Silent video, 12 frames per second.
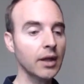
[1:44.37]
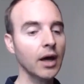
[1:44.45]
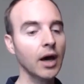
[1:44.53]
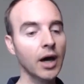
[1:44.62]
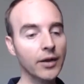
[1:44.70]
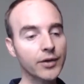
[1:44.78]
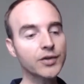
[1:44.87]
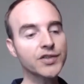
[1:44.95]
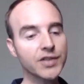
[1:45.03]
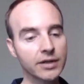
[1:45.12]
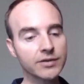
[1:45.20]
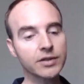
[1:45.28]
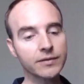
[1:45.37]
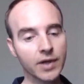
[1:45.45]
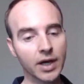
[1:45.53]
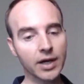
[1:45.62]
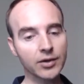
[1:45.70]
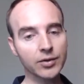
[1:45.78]
Other sons of
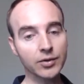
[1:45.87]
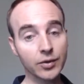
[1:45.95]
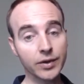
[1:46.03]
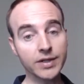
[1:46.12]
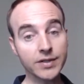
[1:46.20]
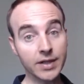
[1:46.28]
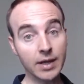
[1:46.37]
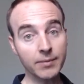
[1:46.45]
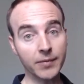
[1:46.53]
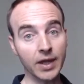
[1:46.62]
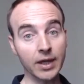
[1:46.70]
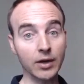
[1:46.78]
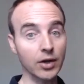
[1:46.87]
God who do this same thing